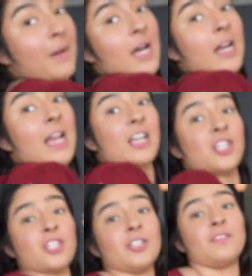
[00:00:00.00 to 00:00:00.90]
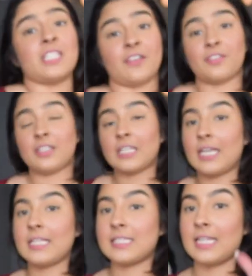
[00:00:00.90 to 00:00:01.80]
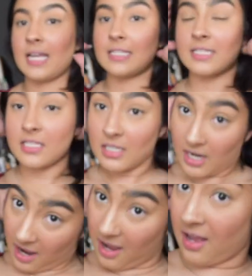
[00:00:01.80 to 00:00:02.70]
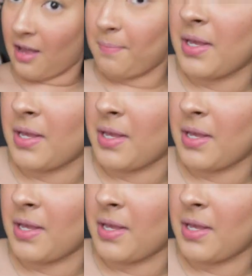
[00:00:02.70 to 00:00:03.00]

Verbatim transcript: But I should have definitely sized up.